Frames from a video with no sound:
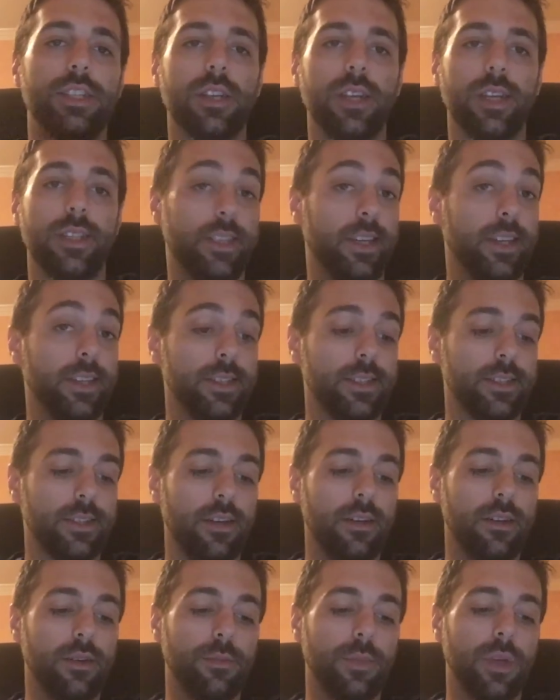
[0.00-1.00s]
It's going to
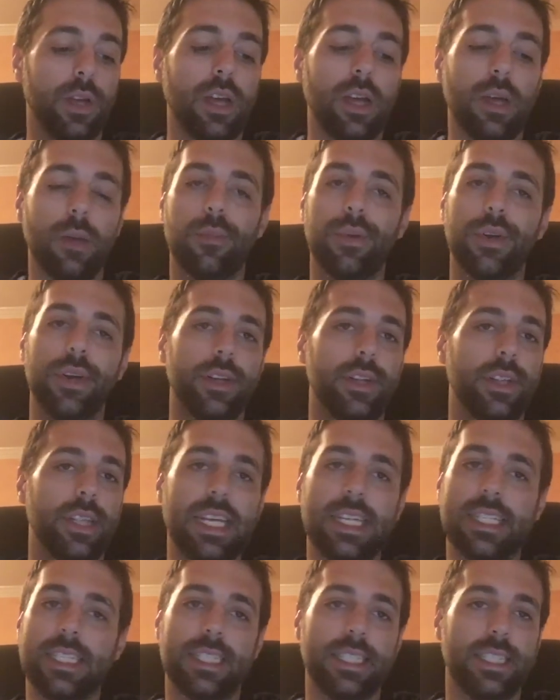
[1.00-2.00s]
stun them, but
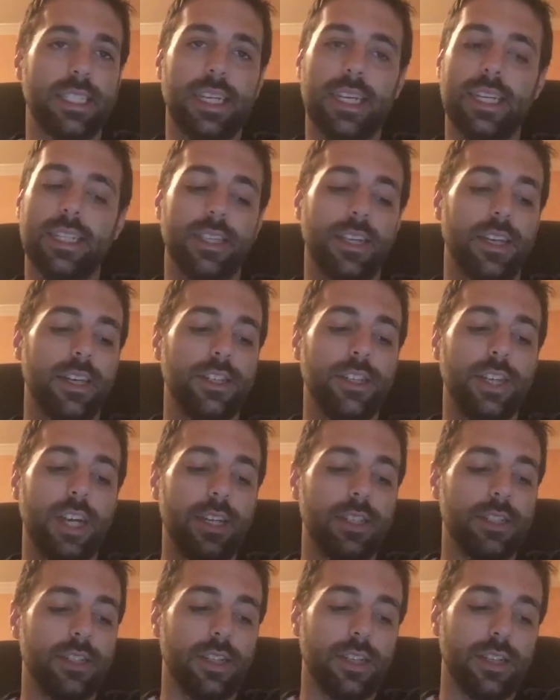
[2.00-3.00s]
it's going to
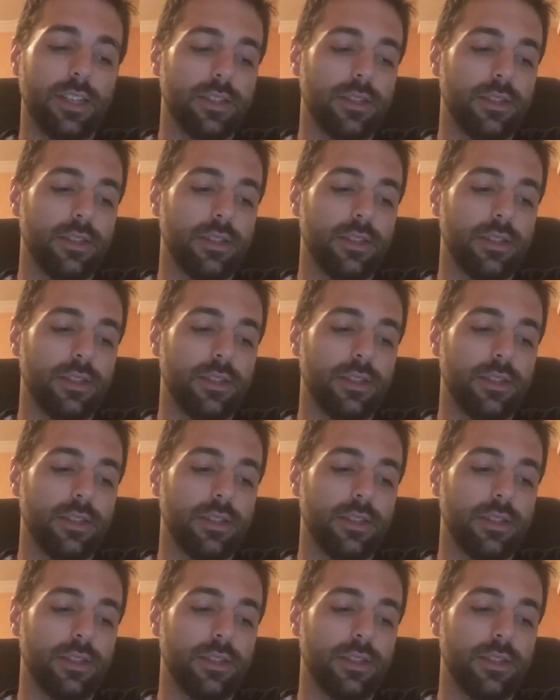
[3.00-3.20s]
change things.